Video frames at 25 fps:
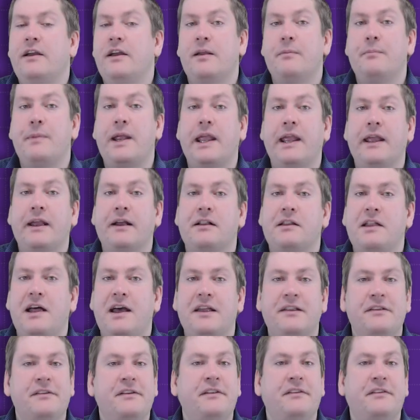and making
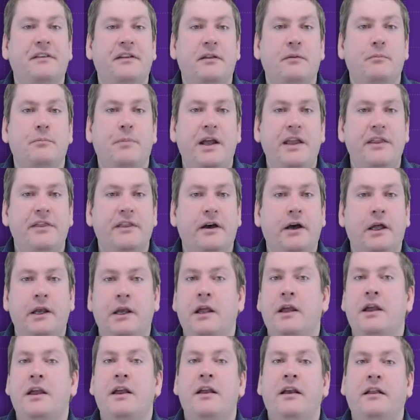classes in
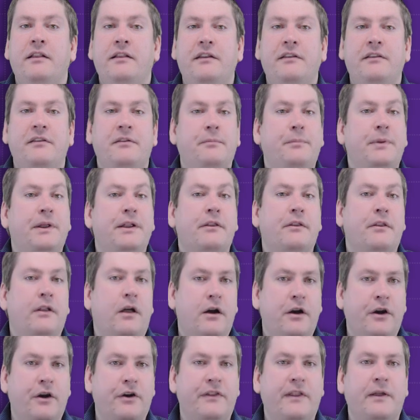Python. This is a bit
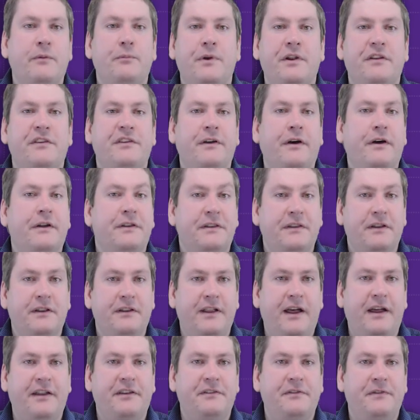longer than we saw in the
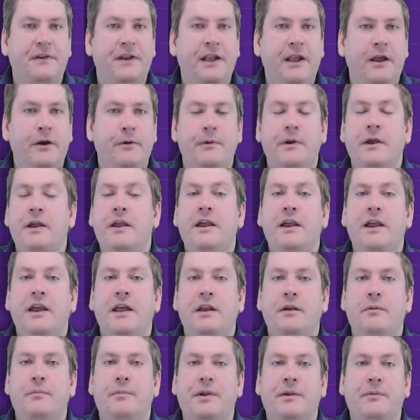last video
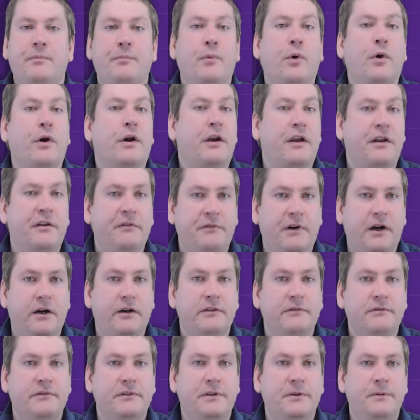and a bit more
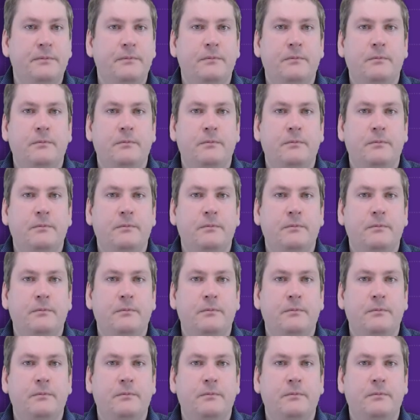involved.